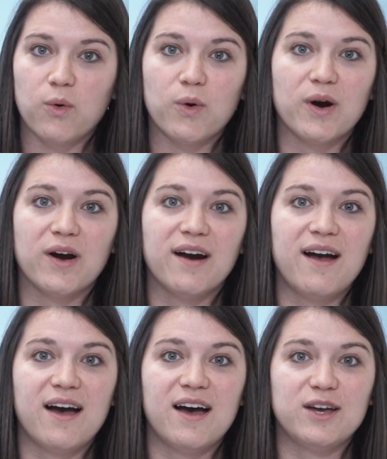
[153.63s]
or
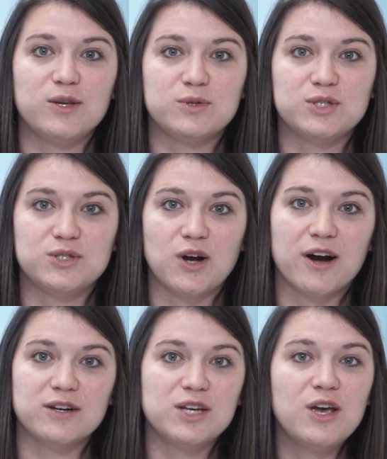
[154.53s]
you
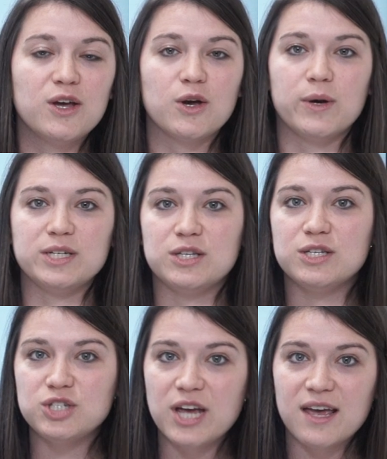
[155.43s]
start going to
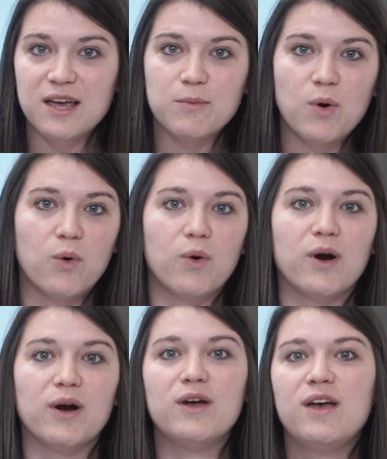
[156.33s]
the gym, or